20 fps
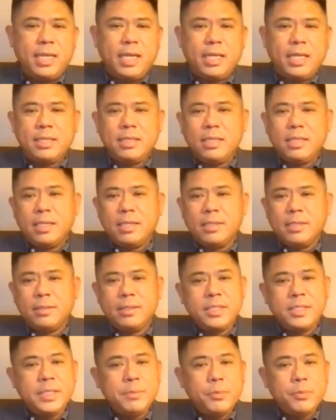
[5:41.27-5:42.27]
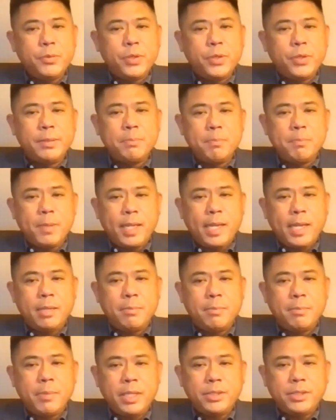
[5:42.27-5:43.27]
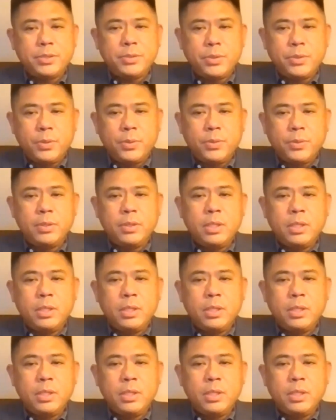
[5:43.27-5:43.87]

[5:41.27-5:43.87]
and teamwork play a major role